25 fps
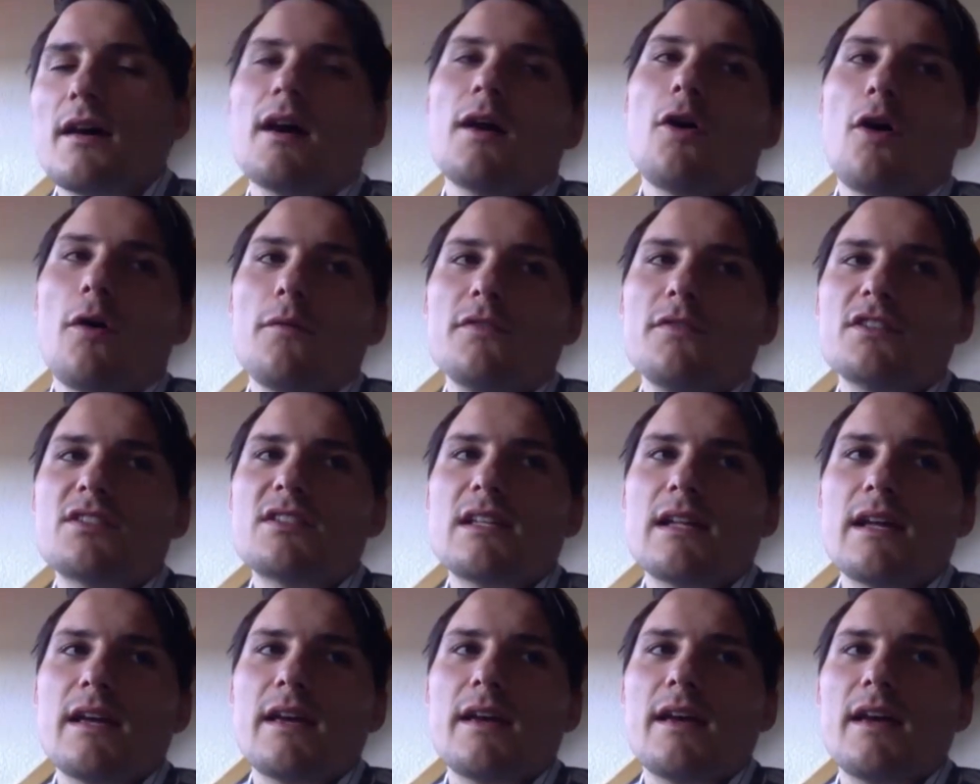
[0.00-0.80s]

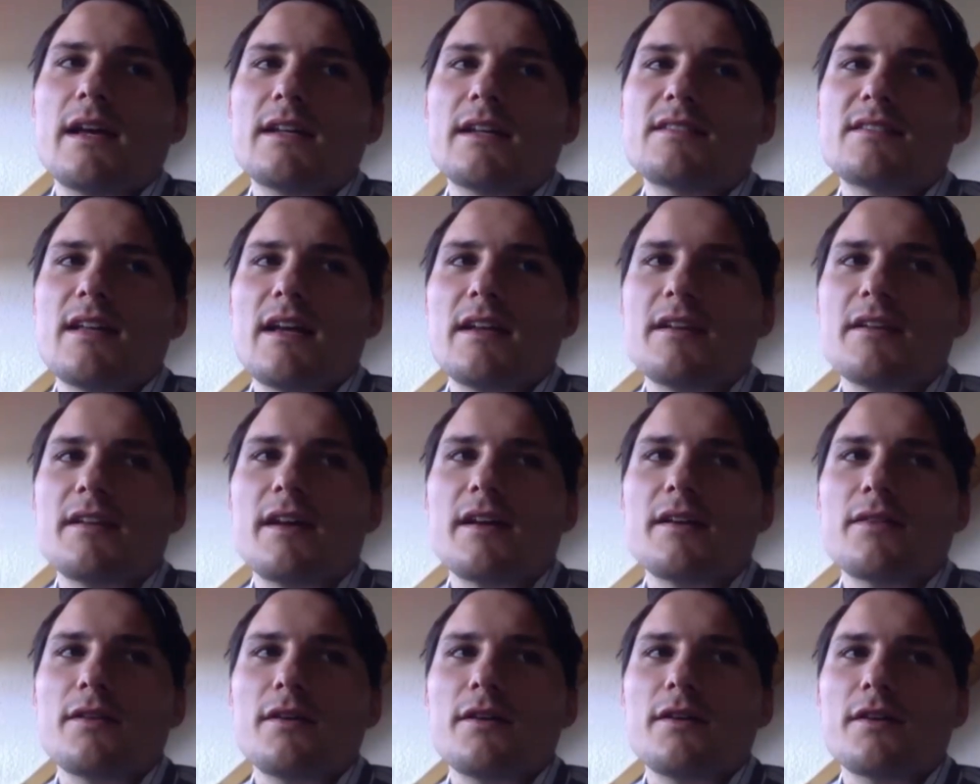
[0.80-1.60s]
Obviously,
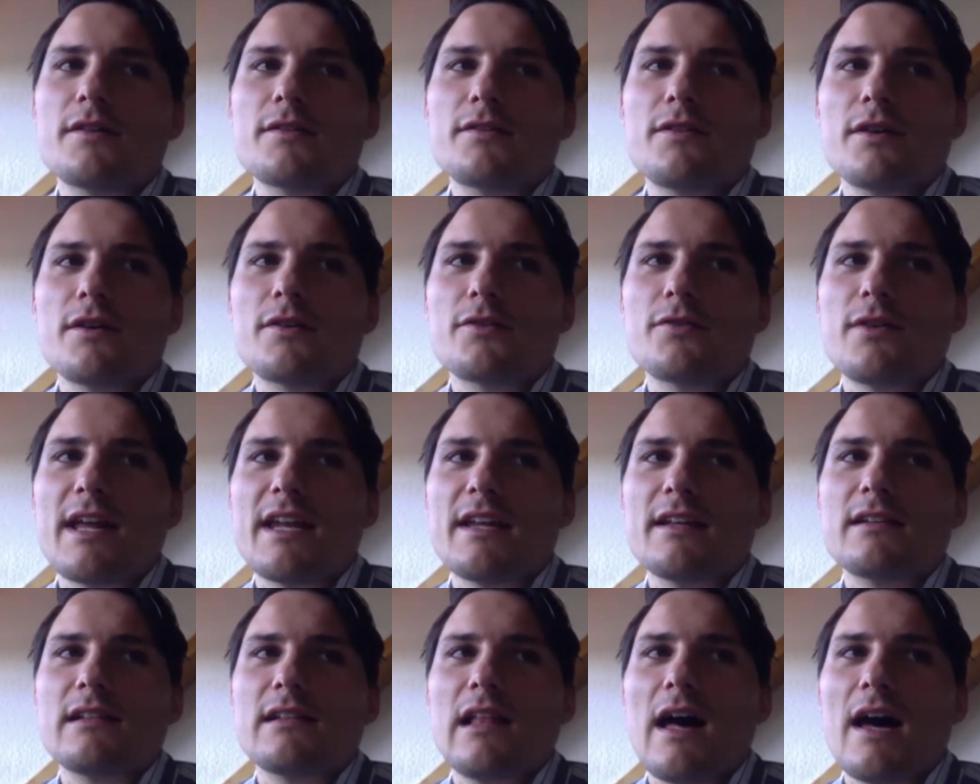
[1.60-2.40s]
extending the
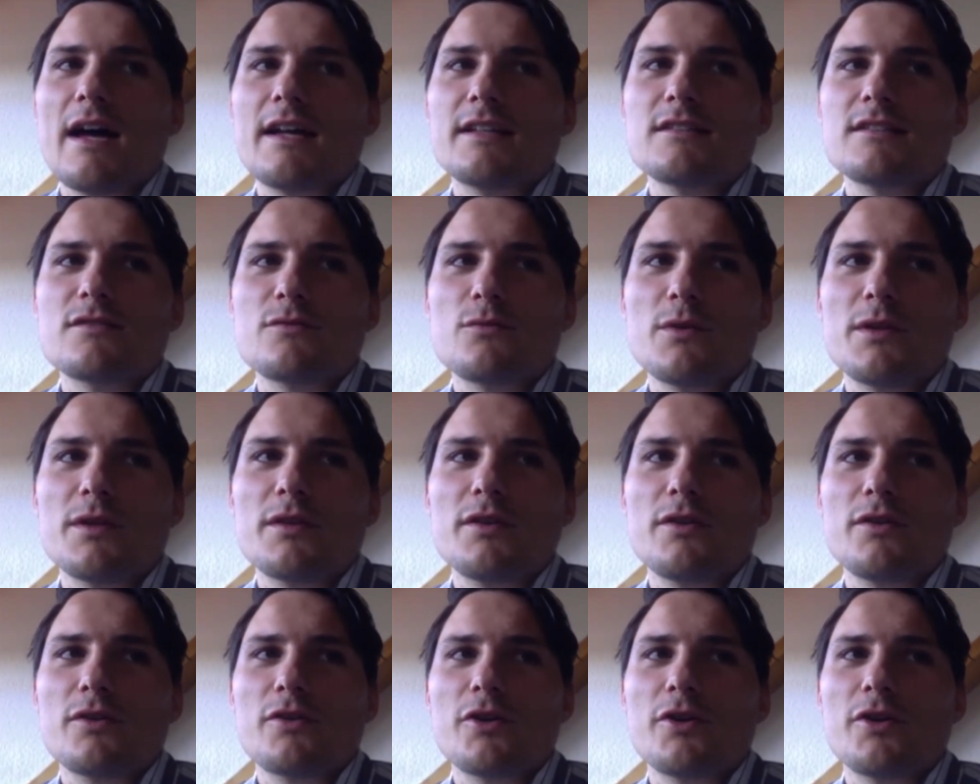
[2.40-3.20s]
credit lines with
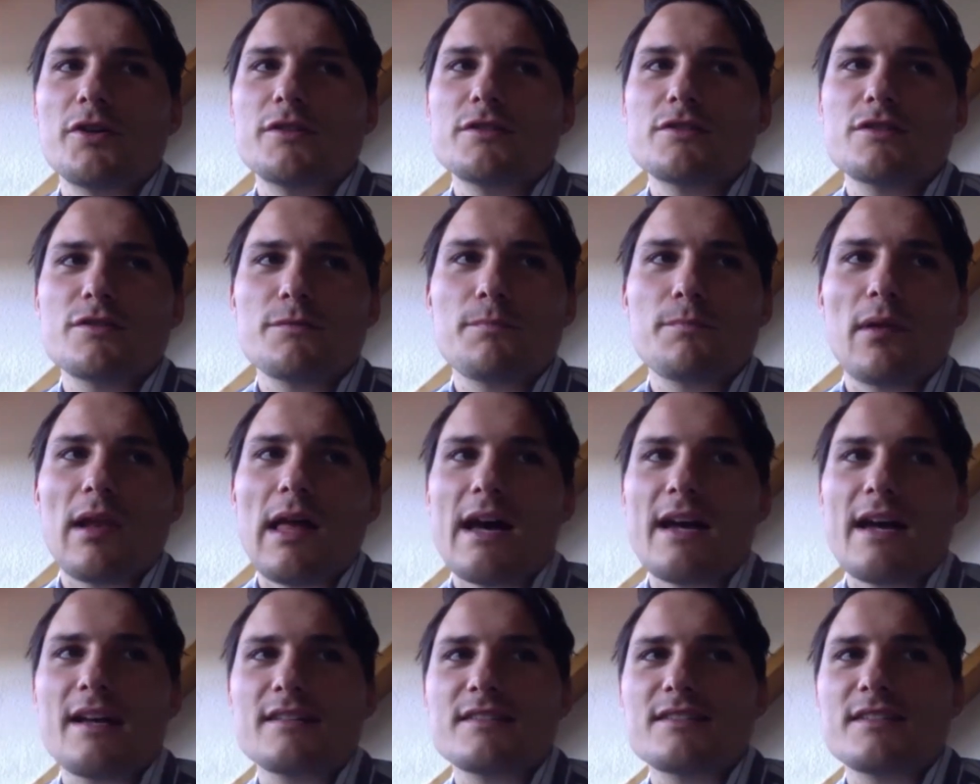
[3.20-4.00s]
your current
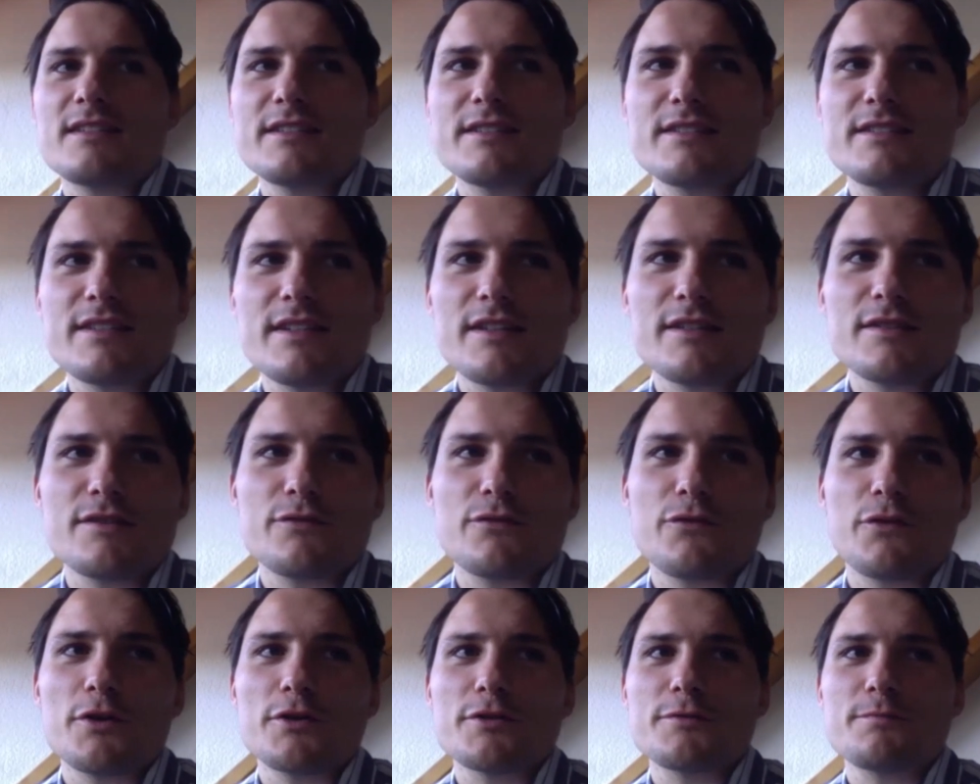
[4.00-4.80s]
suppliers is
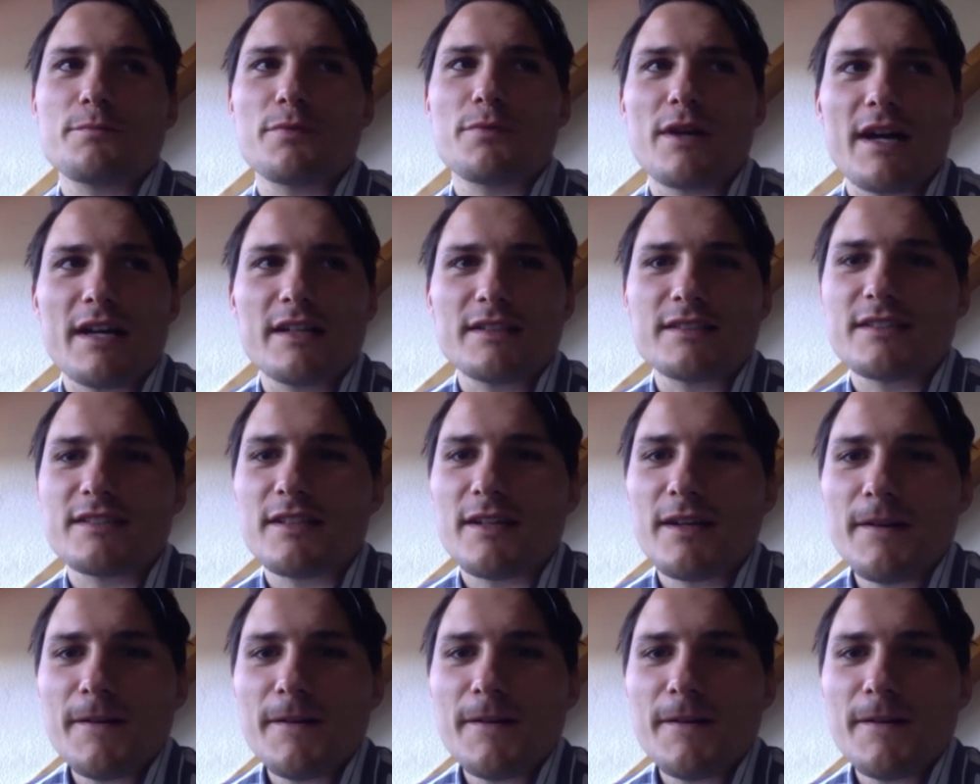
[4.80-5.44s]
first prize.